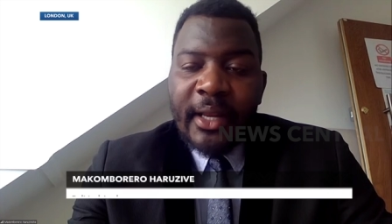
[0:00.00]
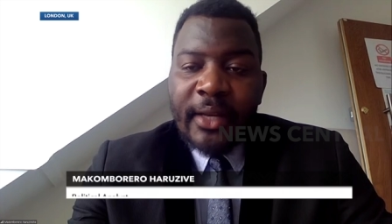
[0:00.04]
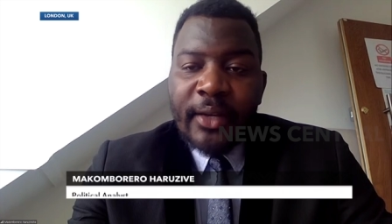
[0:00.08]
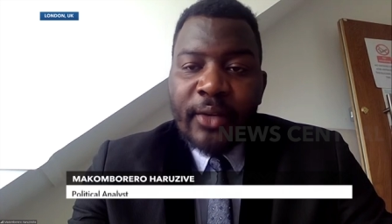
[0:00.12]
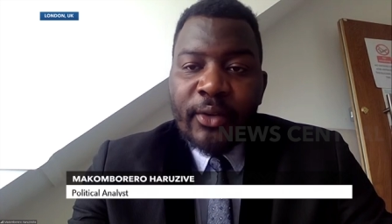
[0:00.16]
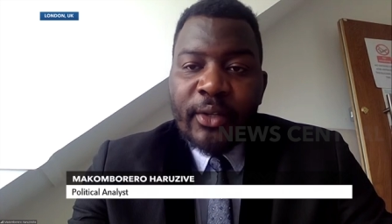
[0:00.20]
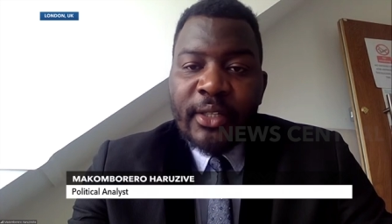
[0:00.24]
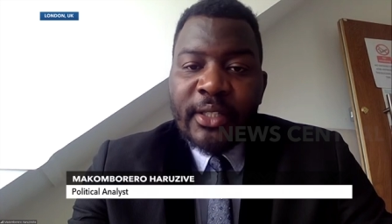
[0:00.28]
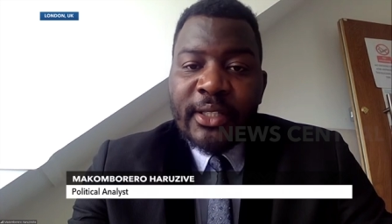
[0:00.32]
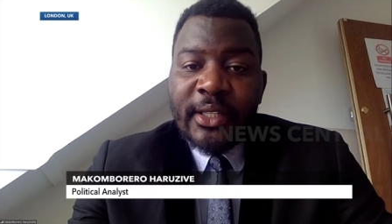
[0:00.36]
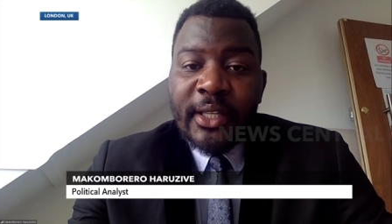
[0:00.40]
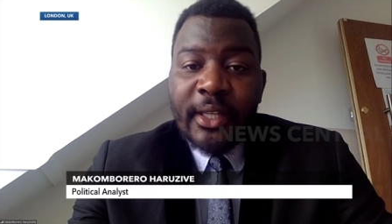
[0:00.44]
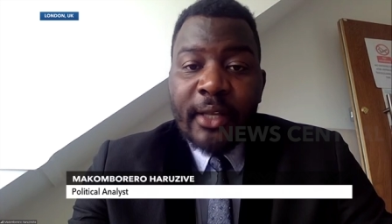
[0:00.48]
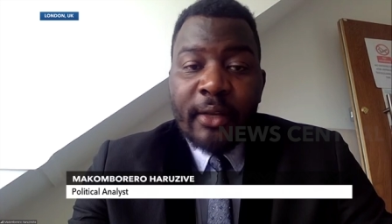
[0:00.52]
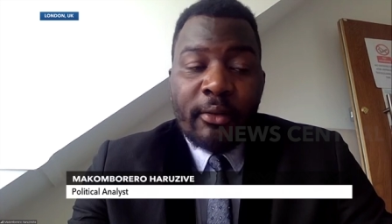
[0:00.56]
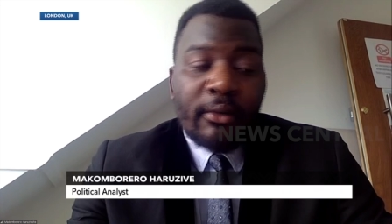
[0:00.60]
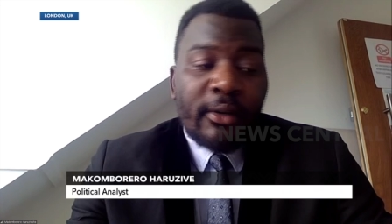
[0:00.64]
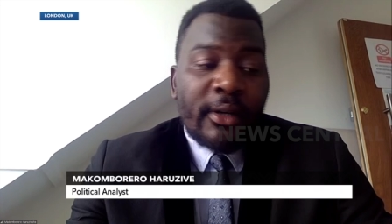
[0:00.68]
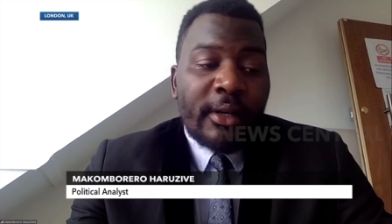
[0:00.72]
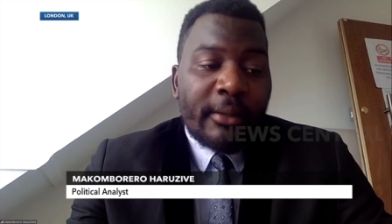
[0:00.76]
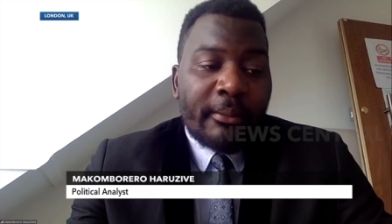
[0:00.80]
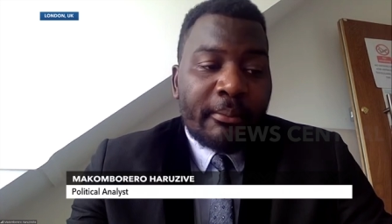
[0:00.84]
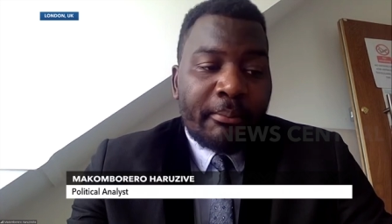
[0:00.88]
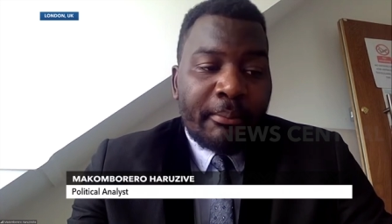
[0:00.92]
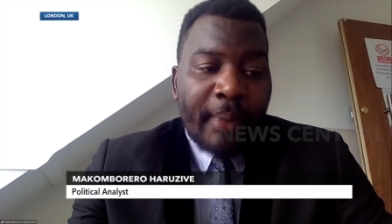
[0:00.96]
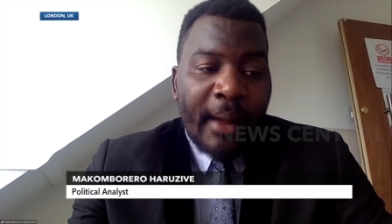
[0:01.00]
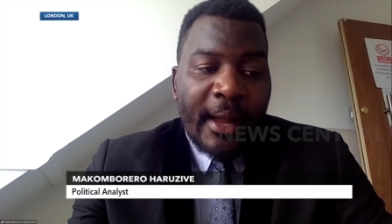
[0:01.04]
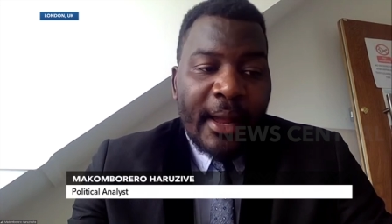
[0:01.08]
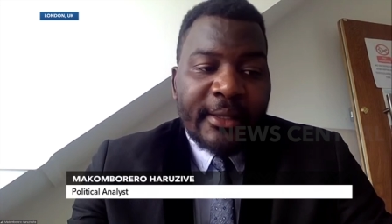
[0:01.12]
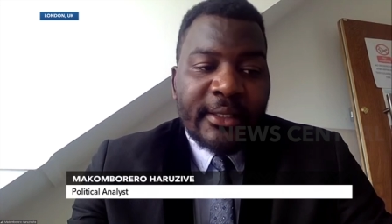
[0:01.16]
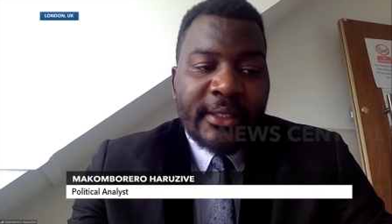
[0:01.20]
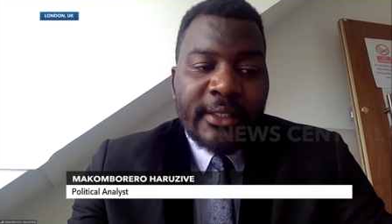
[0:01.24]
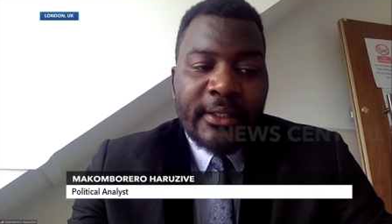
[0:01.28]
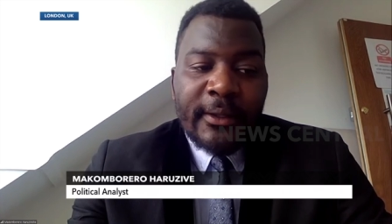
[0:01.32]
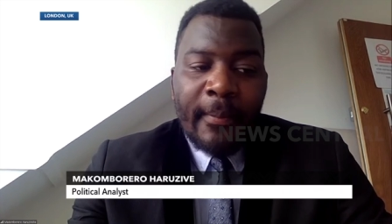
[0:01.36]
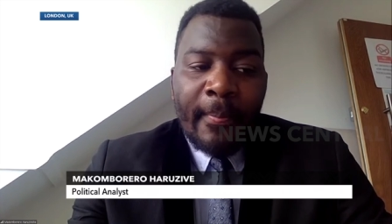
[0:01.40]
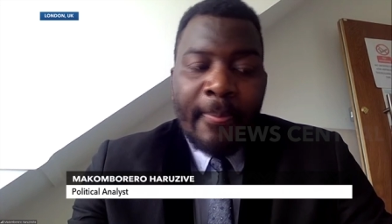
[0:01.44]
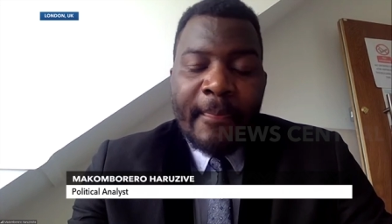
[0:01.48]
in which the ruling
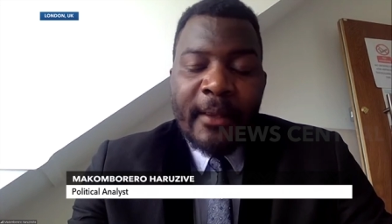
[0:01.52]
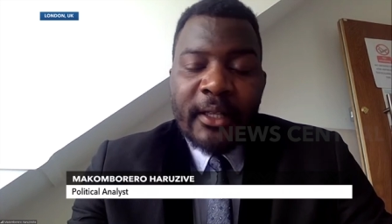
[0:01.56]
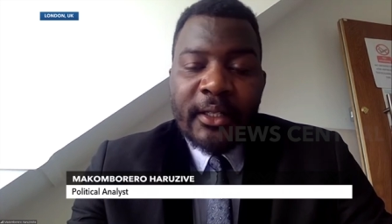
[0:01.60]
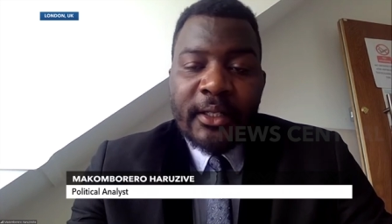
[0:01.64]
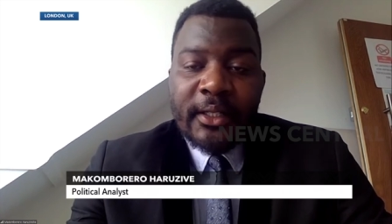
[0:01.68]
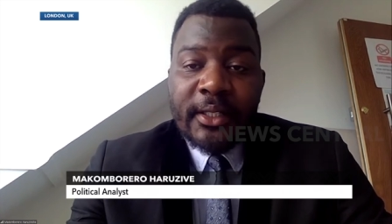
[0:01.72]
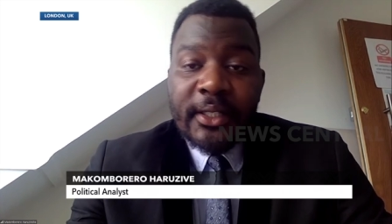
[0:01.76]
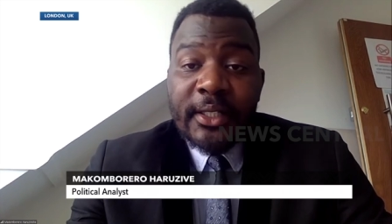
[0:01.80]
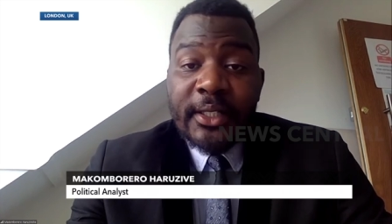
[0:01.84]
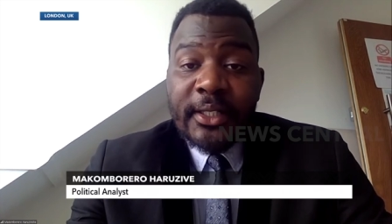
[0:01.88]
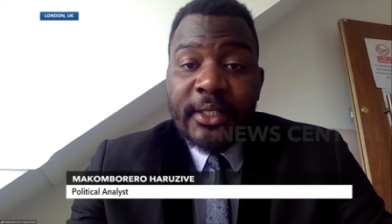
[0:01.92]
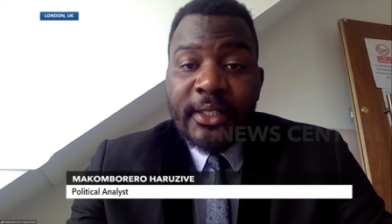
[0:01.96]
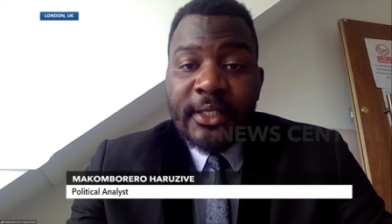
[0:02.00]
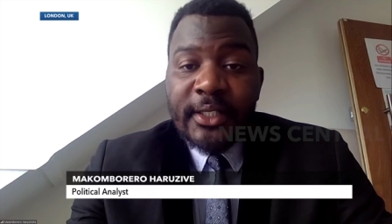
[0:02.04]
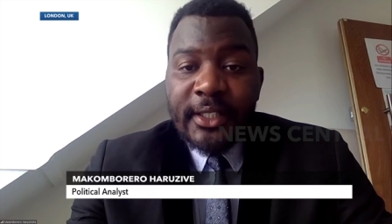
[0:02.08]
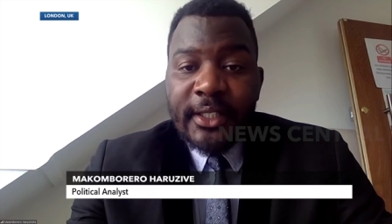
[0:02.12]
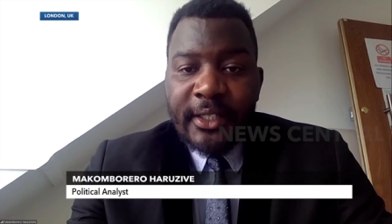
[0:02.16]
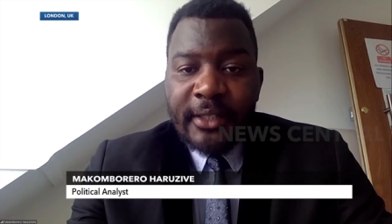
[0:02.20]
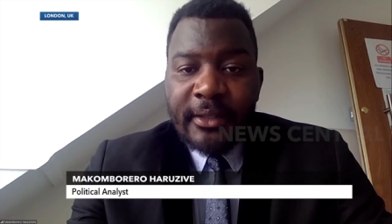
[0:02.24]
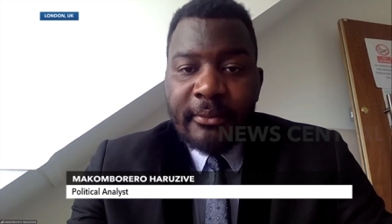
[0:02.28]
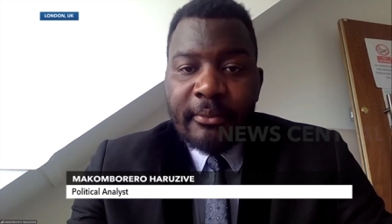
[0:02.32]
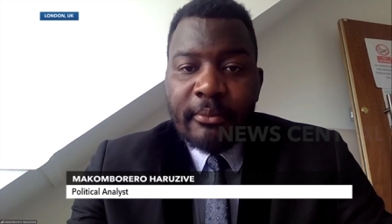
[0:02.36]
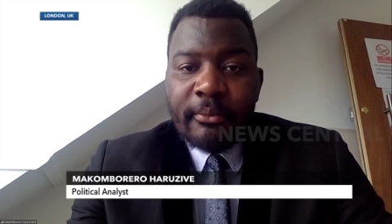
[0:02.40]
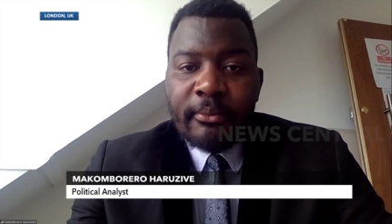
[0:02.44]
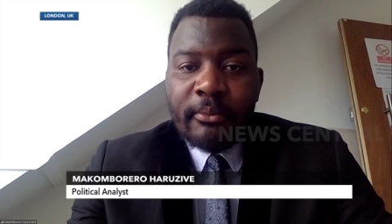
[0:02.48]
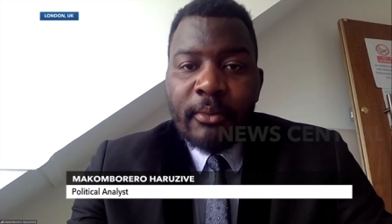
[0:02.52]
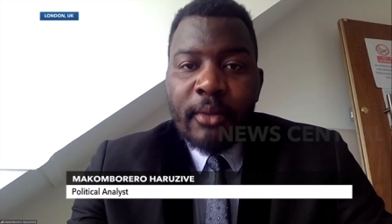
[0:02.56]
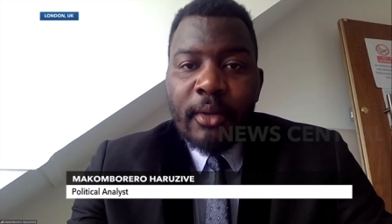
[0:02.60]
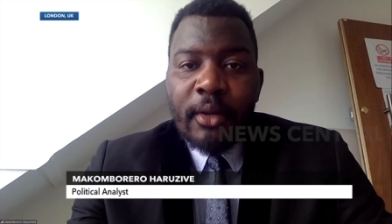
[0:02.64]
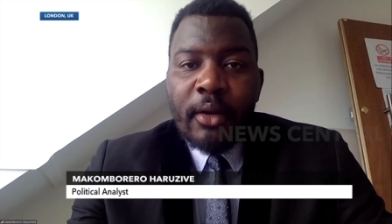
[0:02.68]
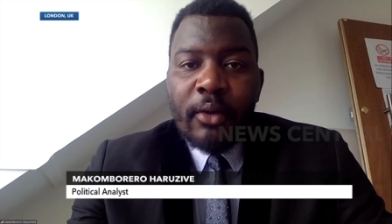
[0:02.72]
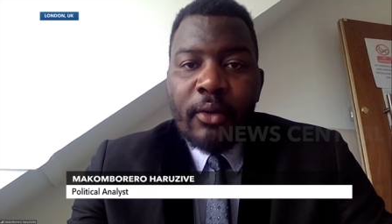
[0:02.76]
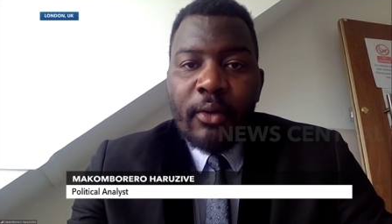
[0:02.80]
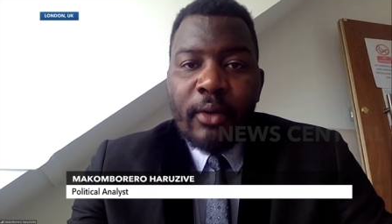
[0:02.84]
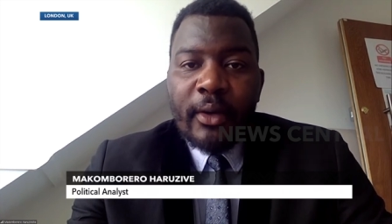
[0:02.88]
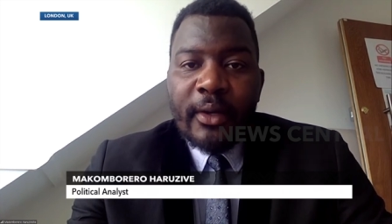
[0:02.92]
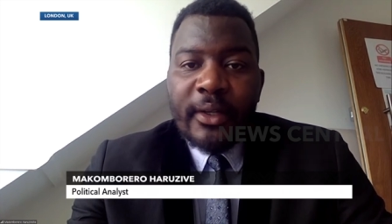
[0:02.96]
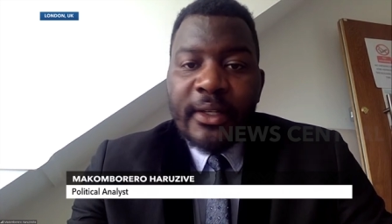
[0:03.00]
party treats him
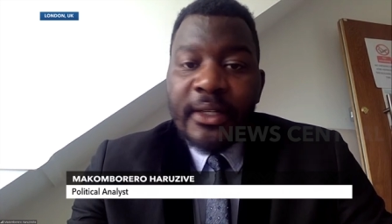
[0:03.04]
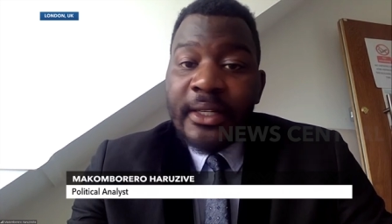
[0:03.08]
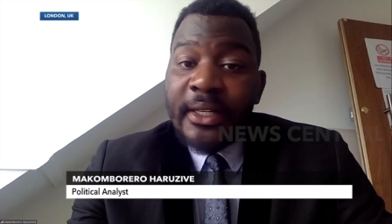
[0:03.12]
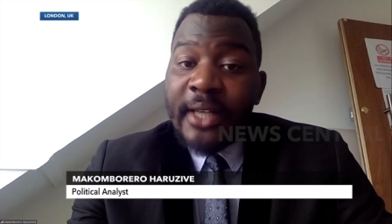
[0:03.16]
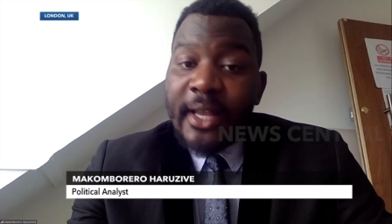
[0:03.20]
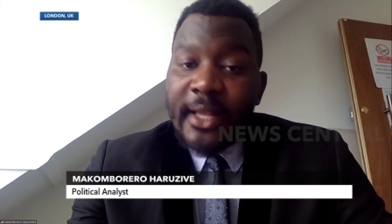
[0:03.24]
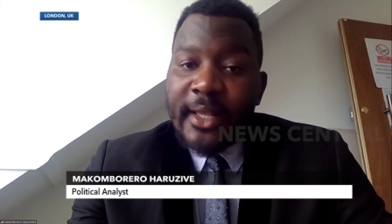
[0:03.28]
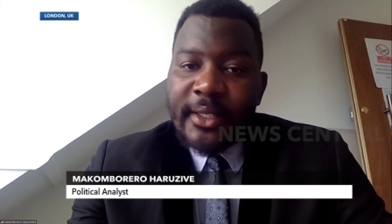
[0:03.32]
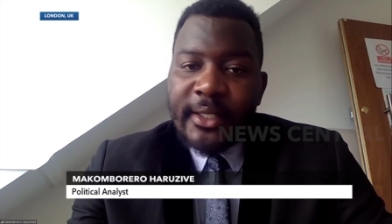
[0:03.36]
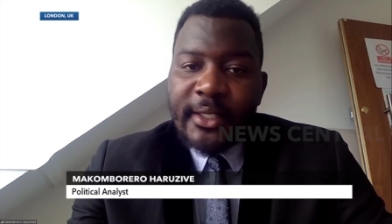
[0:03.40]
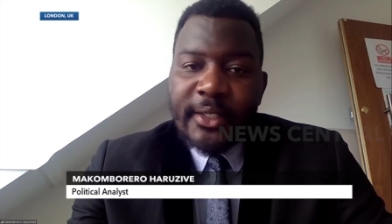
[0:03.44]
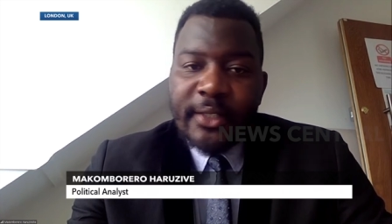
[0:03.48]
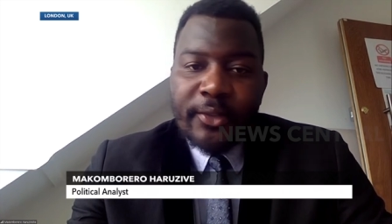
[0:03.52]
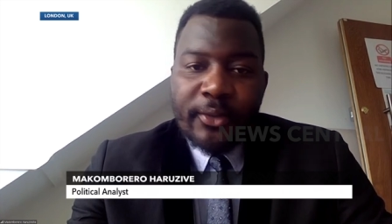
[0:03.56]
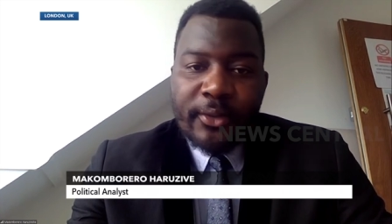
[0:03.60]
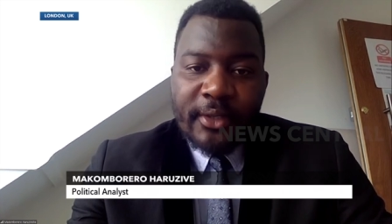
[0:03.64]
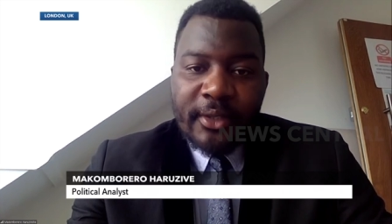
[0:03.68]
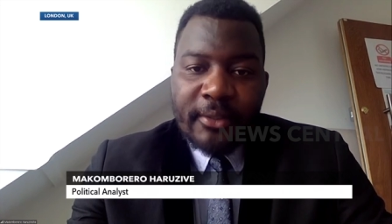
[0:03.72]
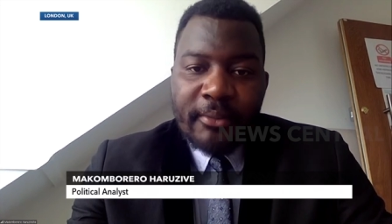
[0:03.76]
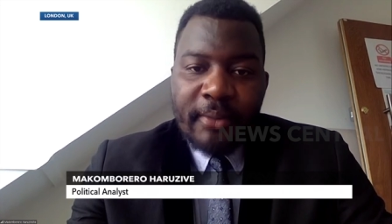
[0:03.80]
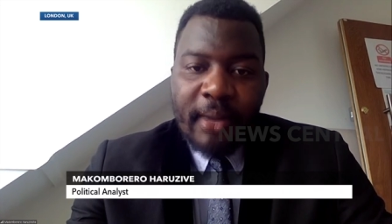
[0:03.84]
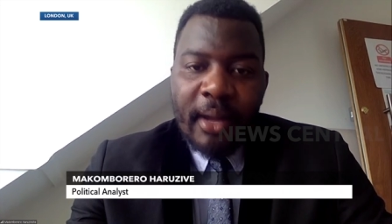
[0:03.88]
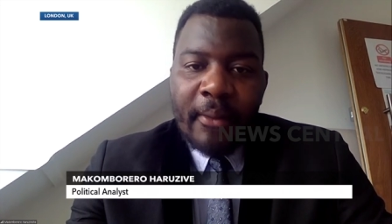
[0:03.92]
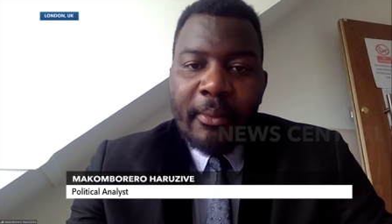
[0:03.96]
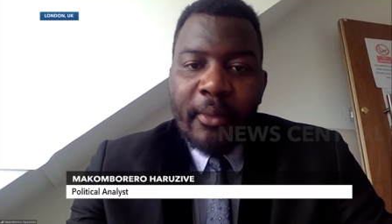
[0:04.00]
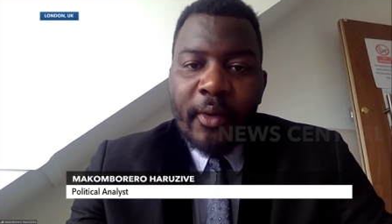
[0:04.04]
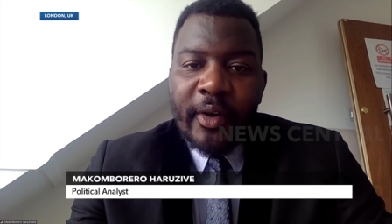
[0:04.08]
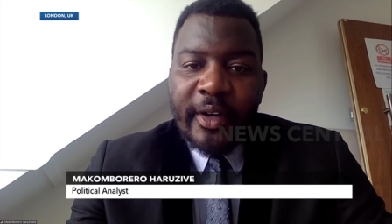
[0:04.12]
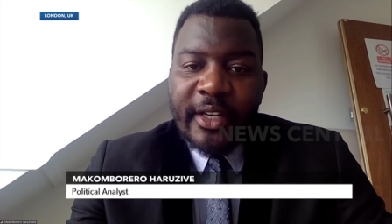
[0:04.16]
when he lands into Zimbabwe,